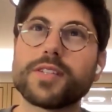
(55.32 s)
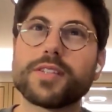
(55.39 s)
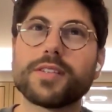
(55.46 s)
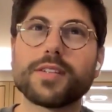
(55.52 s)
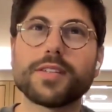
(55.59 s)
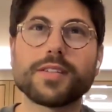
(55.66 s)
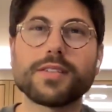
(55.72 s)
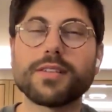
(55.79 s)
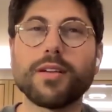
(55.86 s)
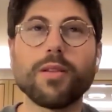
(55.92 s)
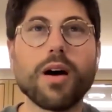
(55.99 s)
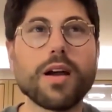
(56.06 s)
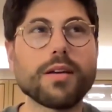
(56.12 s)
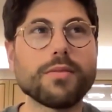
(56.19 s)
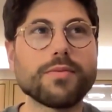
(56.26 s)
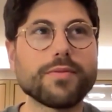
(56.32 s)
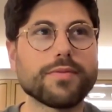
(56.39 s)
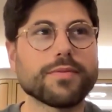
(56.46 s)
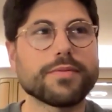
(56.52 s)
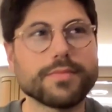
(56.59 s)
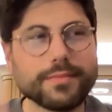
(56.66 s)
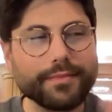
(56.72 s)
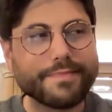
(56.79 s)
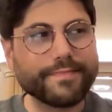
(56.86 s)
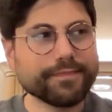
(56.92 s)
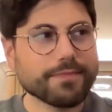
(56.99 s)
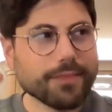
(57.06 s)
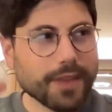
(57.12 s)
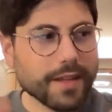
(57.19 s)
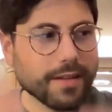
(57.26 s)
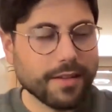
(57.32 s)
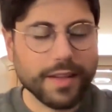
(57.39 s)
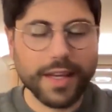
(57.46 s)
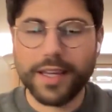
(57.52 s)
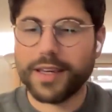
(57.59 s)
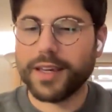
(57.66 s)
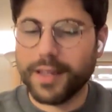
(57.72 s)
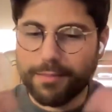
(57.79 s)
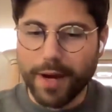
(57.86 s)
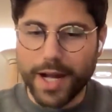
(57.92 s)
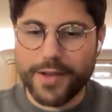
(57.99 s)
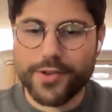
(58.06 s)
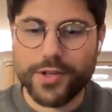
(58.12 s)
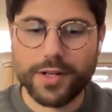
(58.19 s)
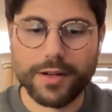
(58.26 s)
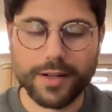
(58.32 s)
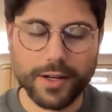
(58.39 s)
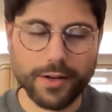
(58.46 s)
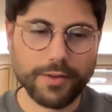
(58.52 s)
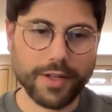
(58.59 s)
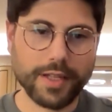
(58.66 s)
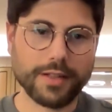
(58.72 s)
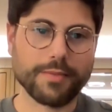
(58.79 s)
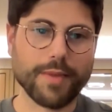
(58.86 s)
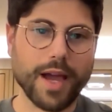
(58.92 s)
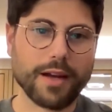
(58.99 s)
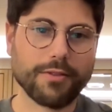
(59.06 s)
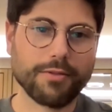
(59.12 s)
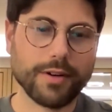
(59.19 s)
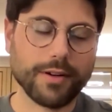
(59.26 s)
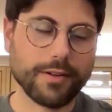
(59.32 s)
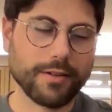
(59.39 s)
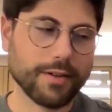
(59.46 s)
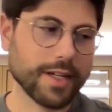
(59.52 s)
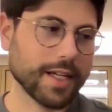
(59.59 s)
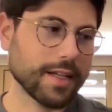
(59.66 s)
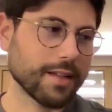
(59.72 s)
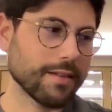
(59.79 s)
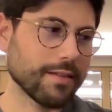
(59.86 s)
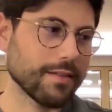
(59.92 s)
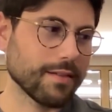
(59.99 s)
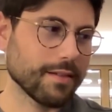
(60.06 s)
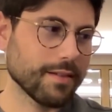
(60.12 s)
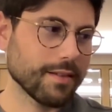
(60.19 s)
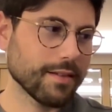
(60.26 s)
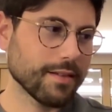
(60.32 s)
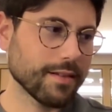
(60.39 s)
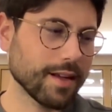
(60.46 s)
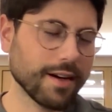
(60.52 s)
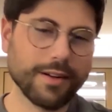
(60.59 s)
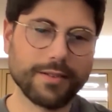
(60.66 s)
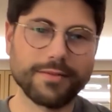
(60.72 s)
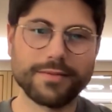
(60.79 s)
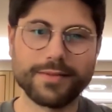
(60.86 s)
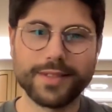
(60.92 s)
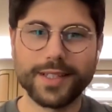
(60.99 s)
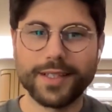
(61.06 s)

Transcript: just this a lot of thinking mind share going into macro, and I don't know.